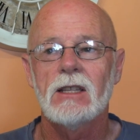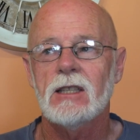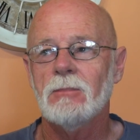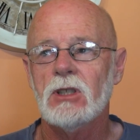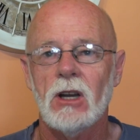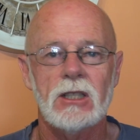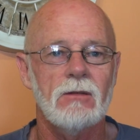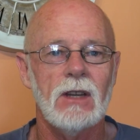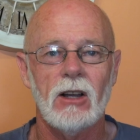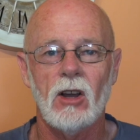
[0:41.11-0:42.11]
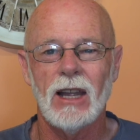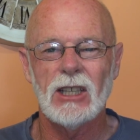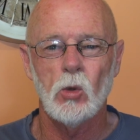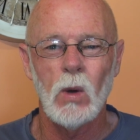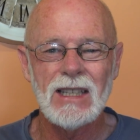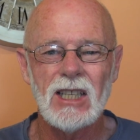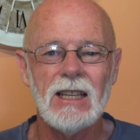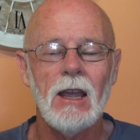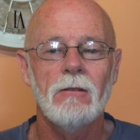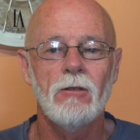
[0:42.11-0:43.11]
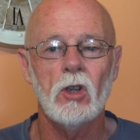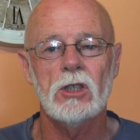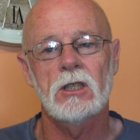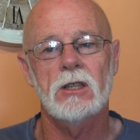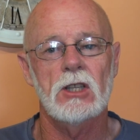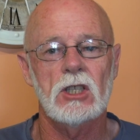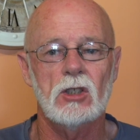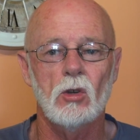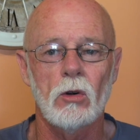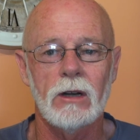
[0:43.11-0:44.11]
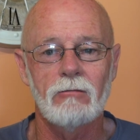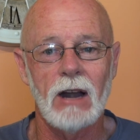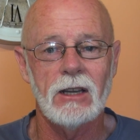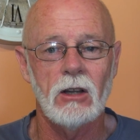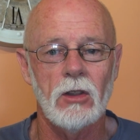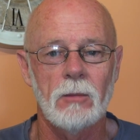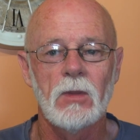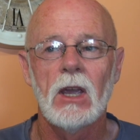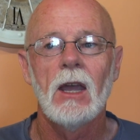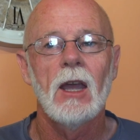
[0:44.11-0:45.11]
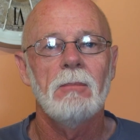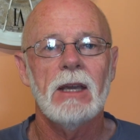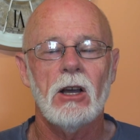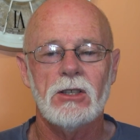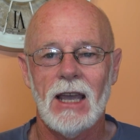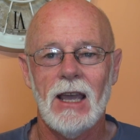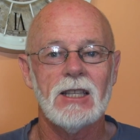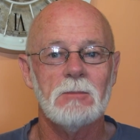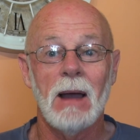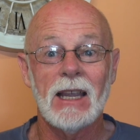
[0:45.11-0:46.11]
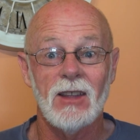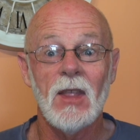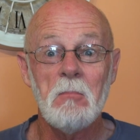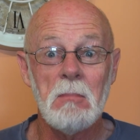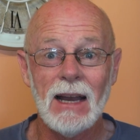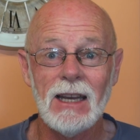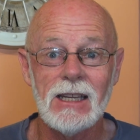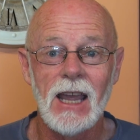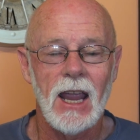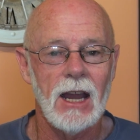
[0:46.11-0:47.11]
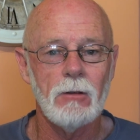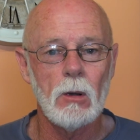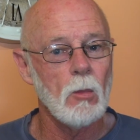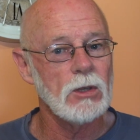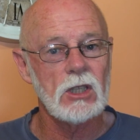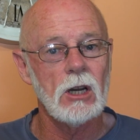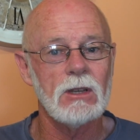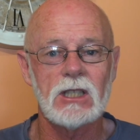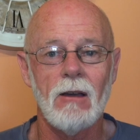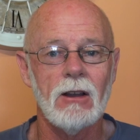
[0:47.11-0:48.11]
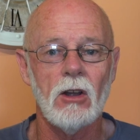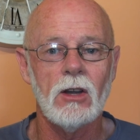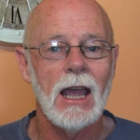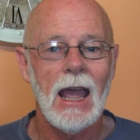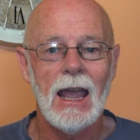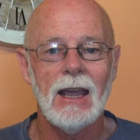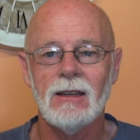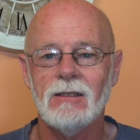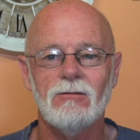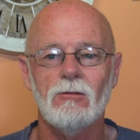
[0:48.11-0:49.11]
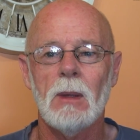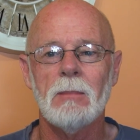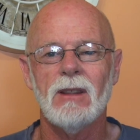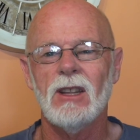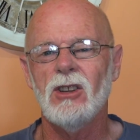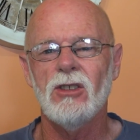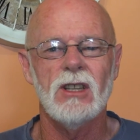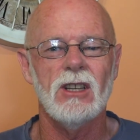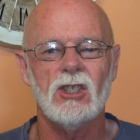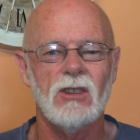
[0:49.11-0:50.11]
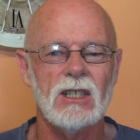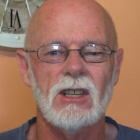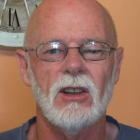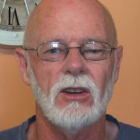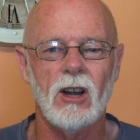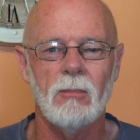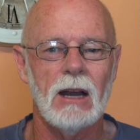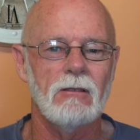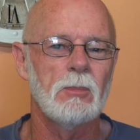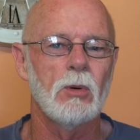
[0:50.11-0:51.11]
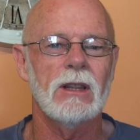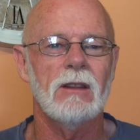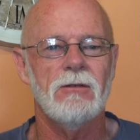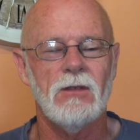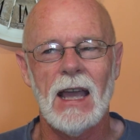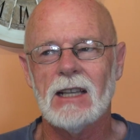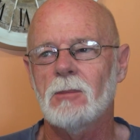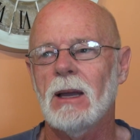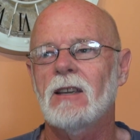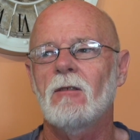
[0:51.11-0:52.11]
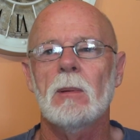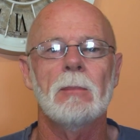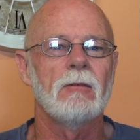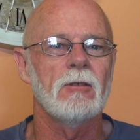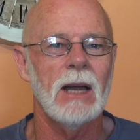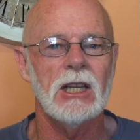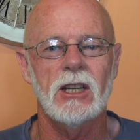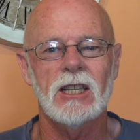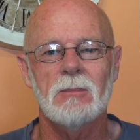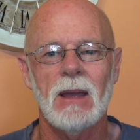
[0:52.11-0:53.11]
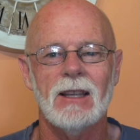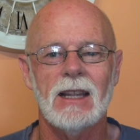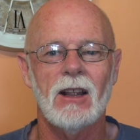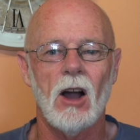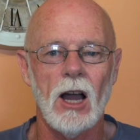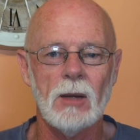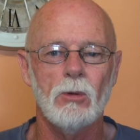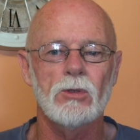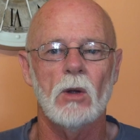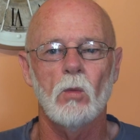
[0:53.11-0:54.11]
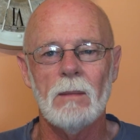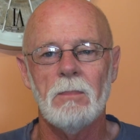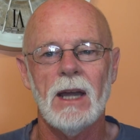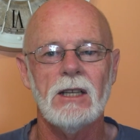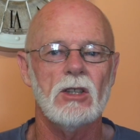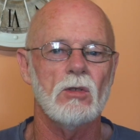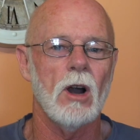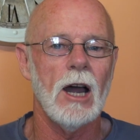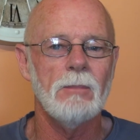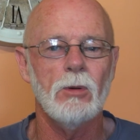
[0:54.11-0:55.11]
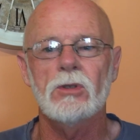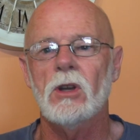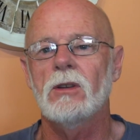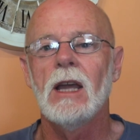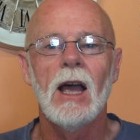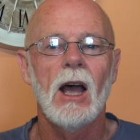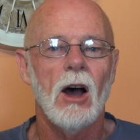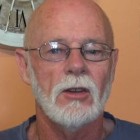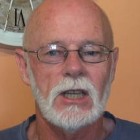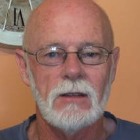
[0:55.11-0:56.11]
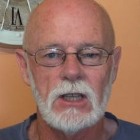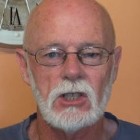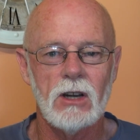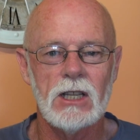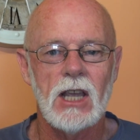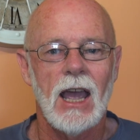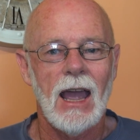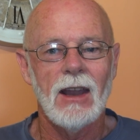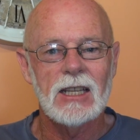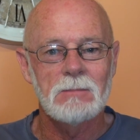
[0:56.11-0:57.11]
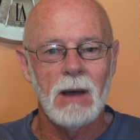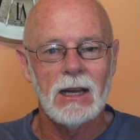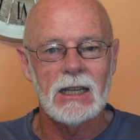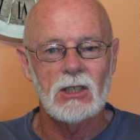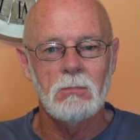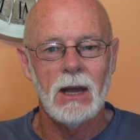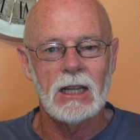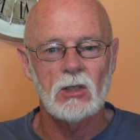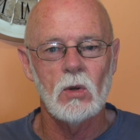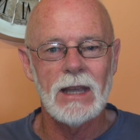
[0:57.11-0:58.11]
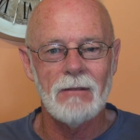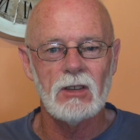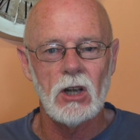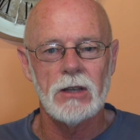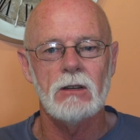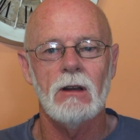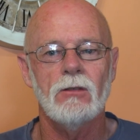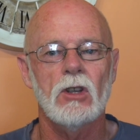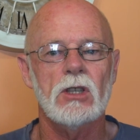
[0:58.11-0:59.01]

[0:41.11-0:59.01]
Some sites have now got like 20 versions of the story running on them because it's making them money. Everyone wants to know what's going on. And remember, the news industry is no longer about reporting the facts, about giving people information. It's about getting eyeballs on web pages or eyeballs on TV screens. And it's money. It's money. It's all the advertising revenue.